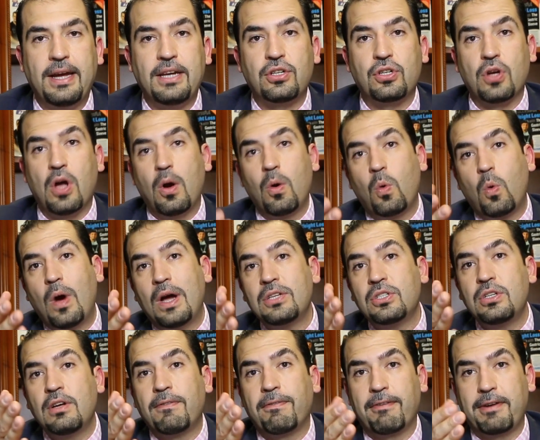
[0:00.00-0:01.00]
A show.
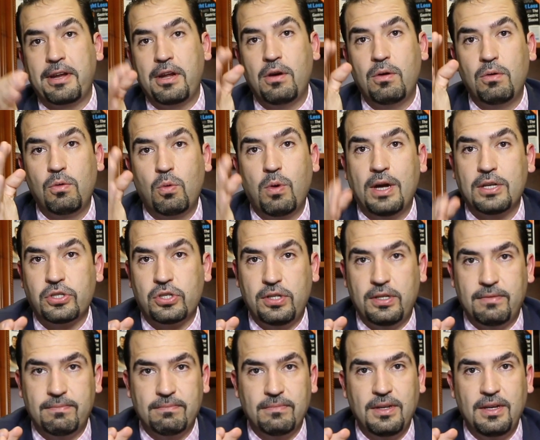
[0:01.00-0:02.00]
Question for you,
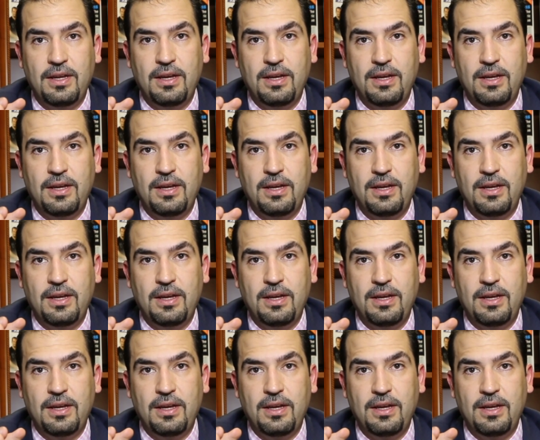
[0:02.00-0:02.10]
question,